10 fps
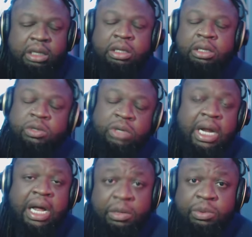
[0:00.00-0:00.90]
unit I
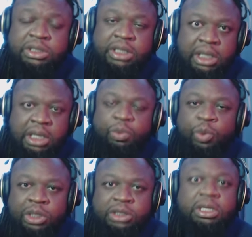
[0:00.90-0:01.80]
was in
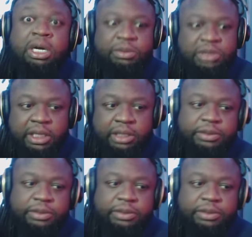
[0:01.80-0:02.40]
was upstairs.